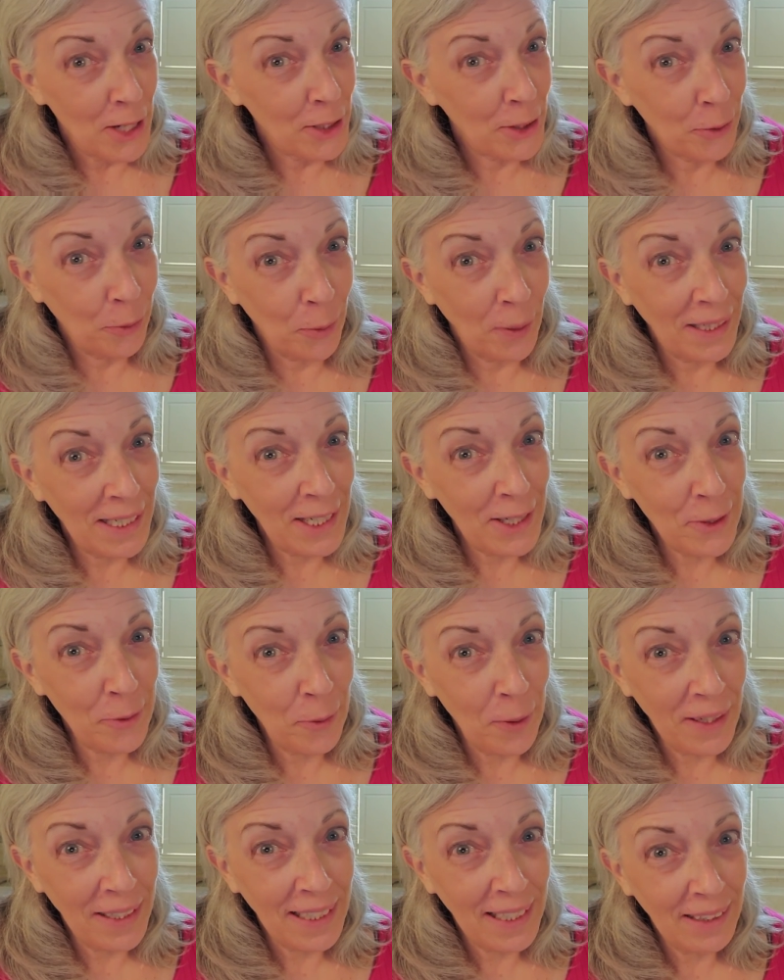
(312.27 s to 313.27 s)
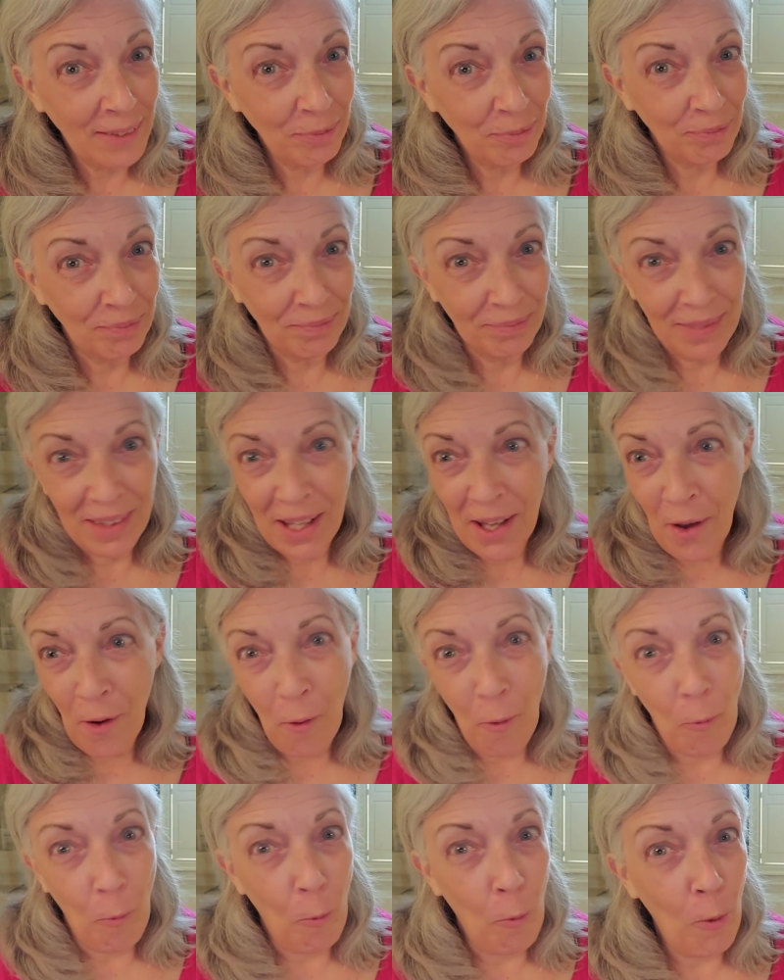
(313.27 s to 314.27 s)
twenty twenty.
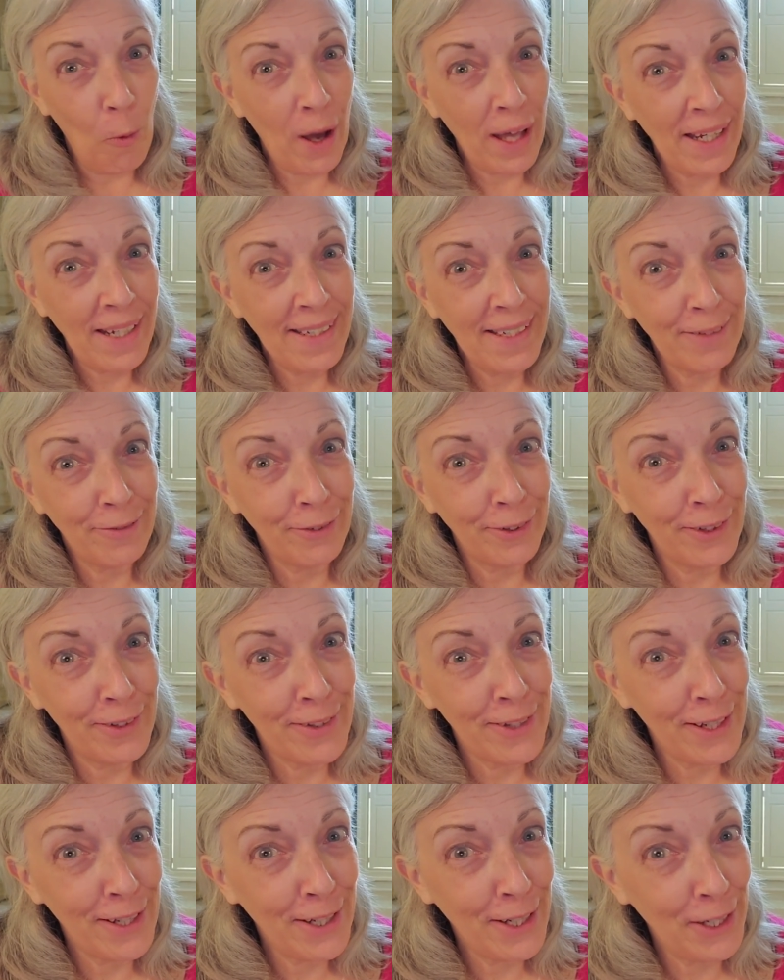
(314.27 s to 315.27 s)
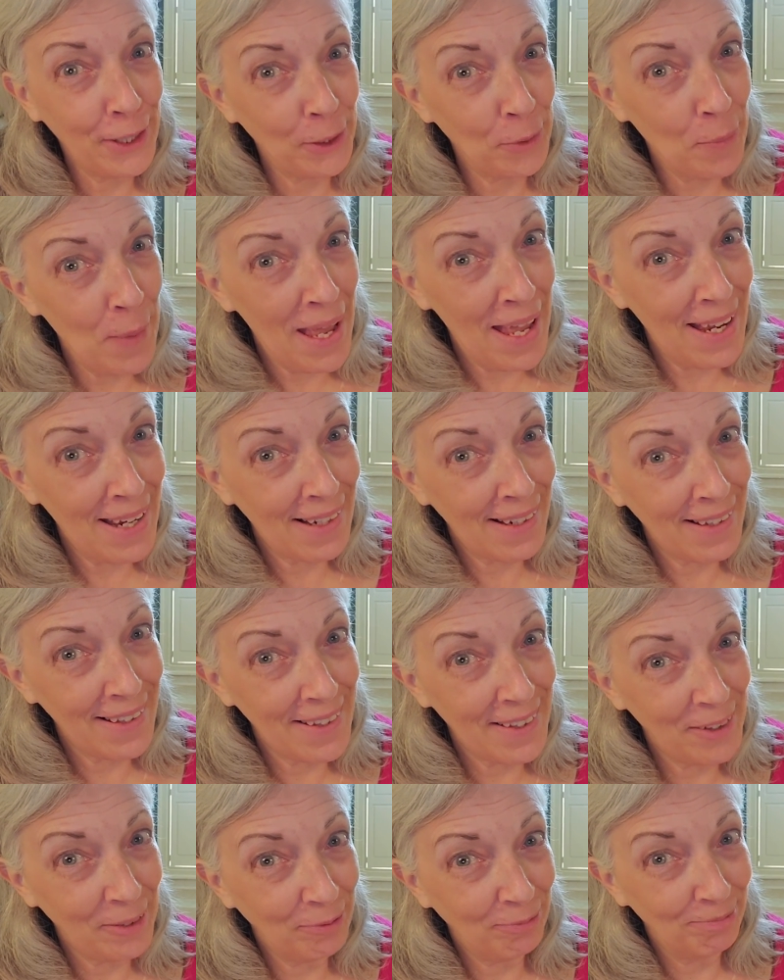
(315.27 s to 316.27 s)
What a difference a year
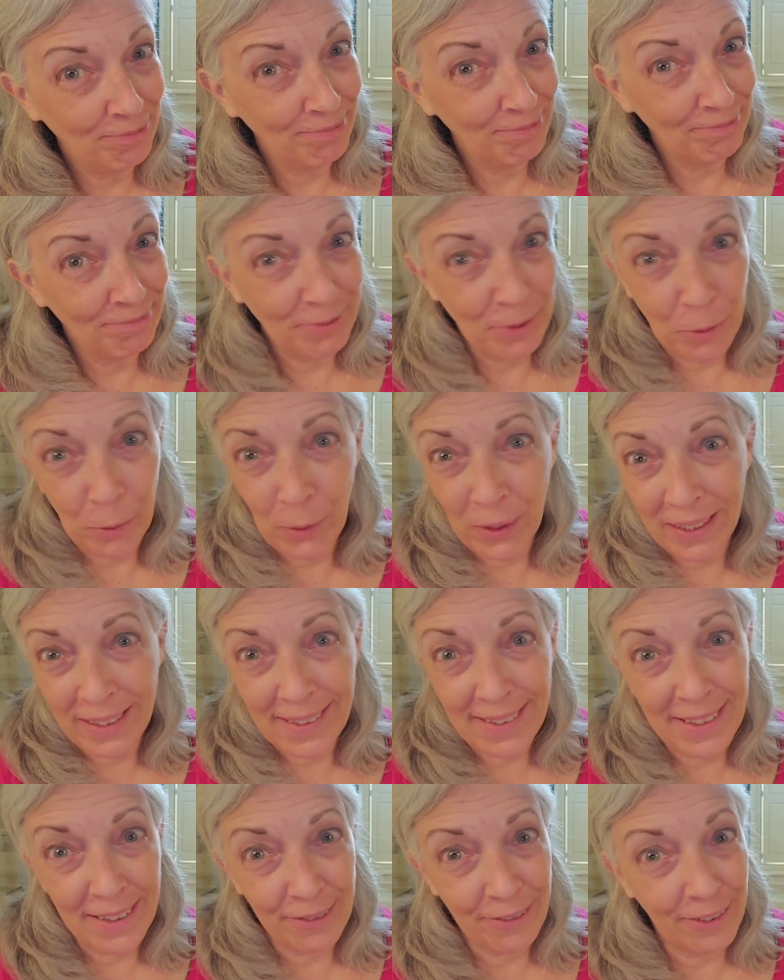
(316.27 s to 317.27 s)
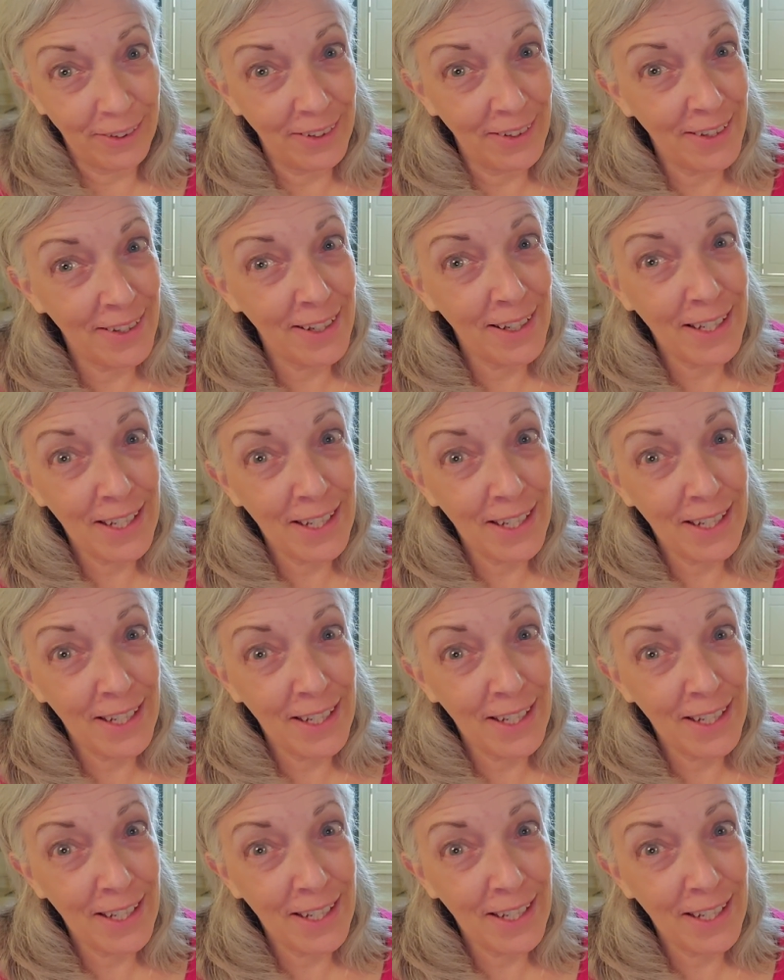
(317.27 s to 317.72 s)
makes. What a difference a